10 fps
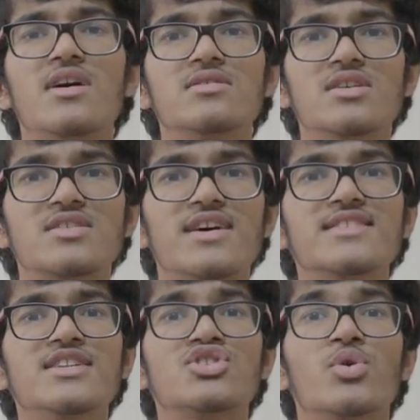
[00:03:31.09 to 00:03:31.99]
such as
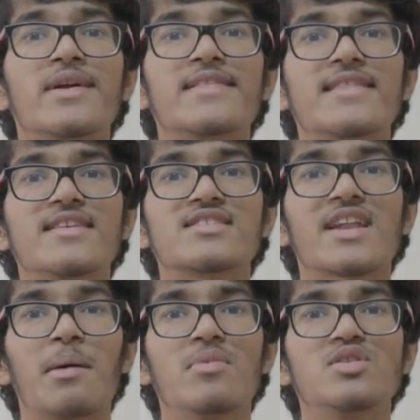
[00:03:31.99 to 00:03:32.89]
ensuring that the
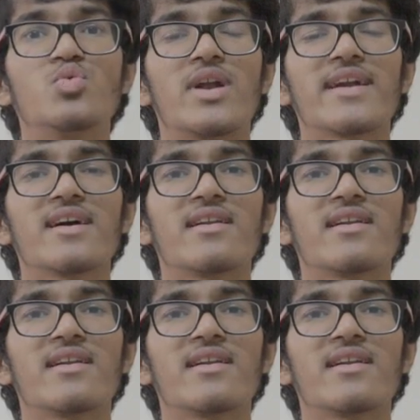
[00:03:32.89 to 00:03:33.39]
scrambles were at